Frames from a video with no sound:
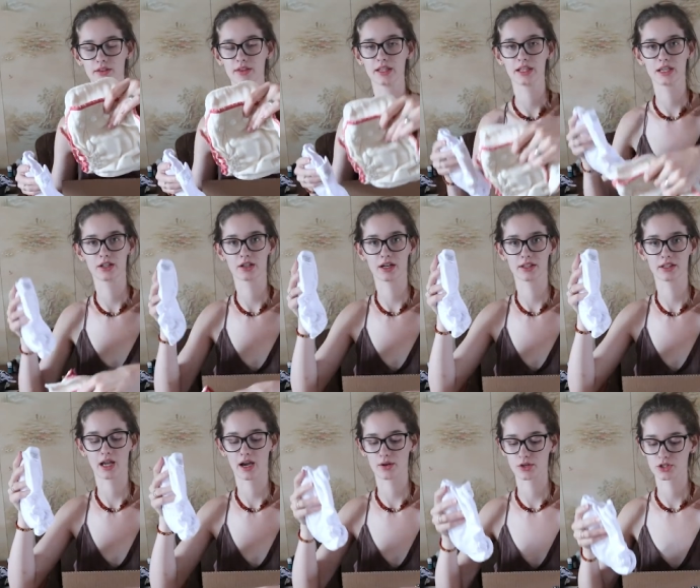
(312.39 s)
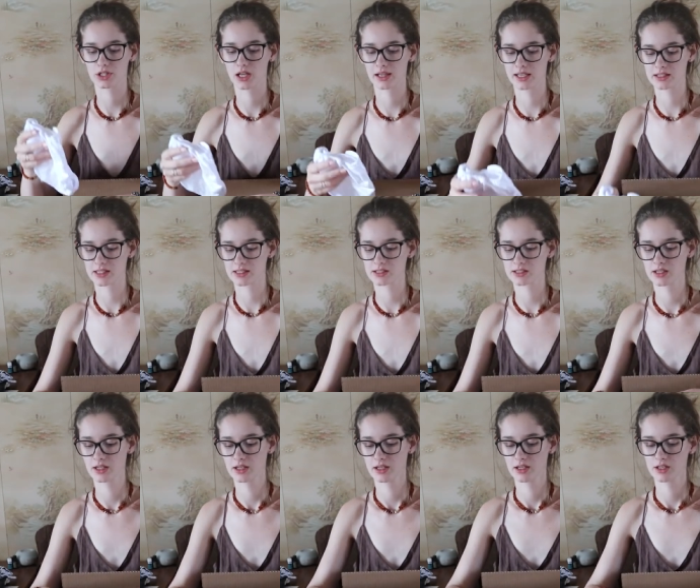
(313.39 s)
the inner and the outer shell like this.
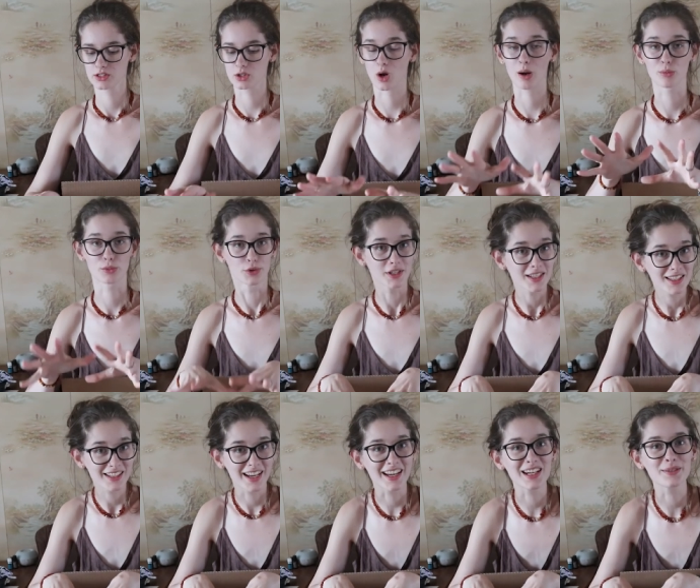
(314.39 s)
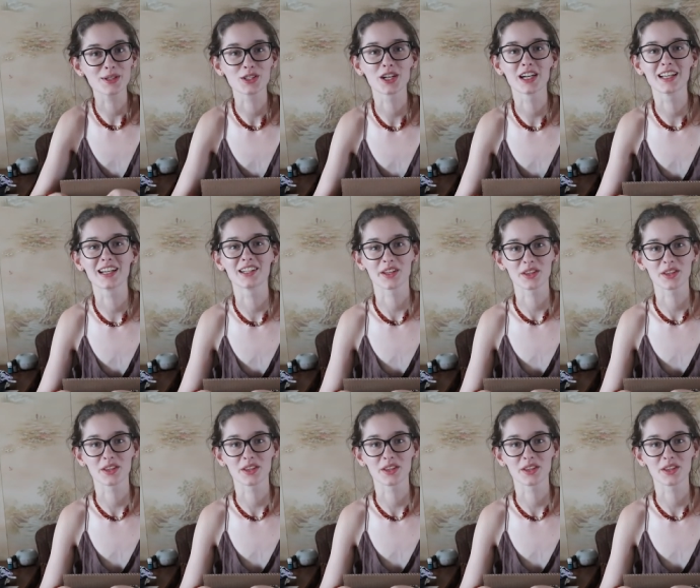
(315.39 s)
So I'm really excited to be trying